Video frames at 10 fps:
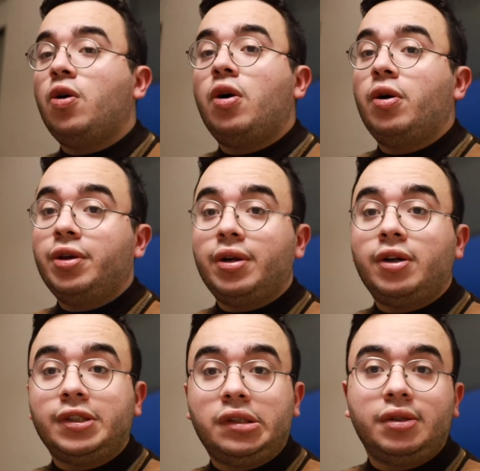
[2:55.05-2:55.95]
You can
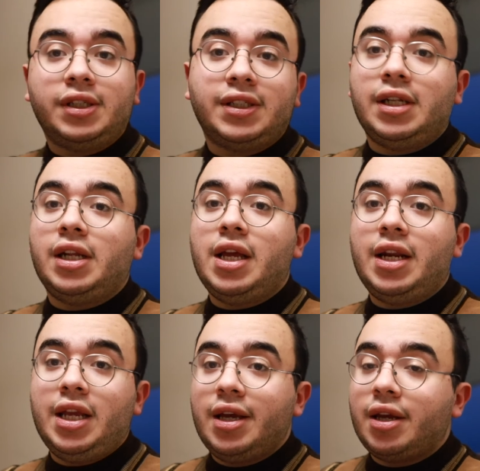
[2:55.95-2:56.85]
also do this in
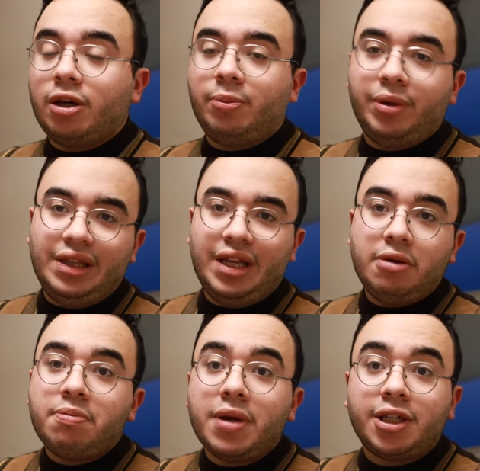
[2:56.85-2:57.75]
any
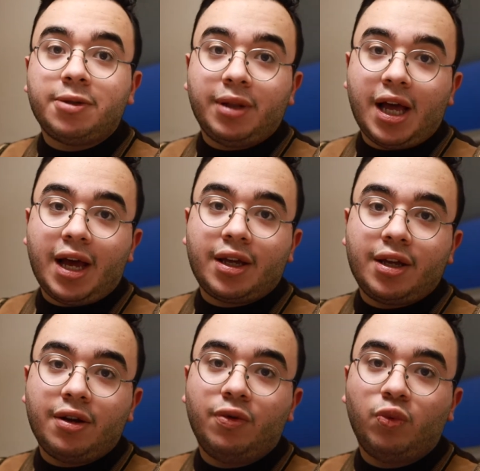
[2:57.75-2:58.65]
completely pitch
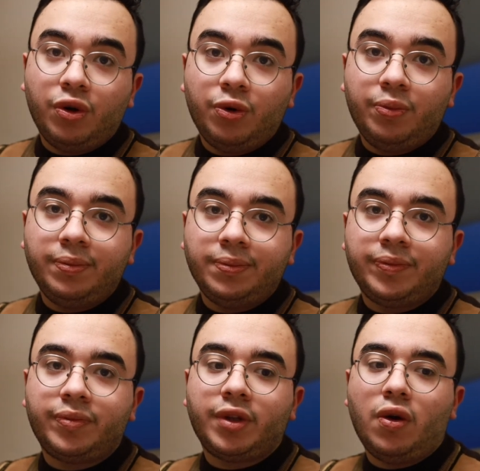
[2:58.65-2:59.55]
black room
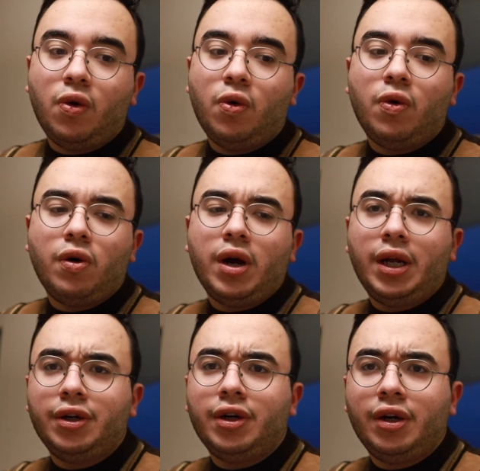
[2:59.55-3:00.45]
or
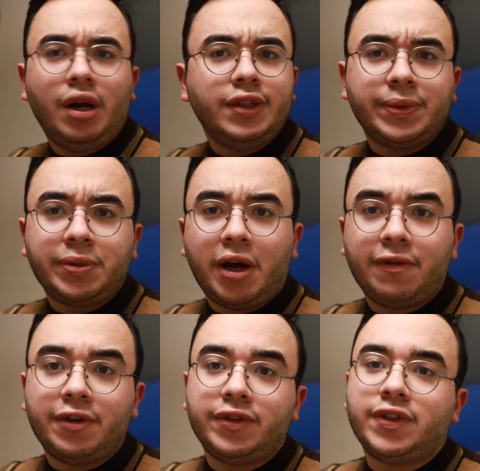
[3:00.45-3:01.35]
under some
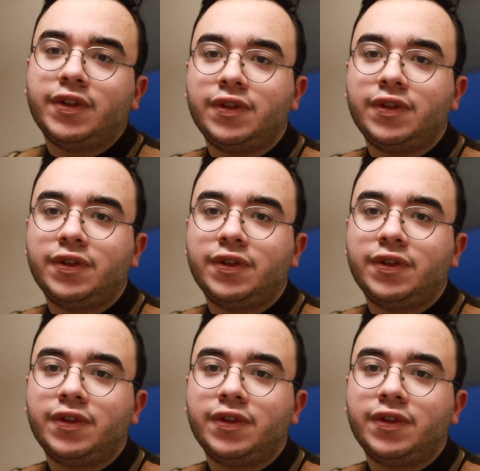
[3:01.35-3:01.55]
covers,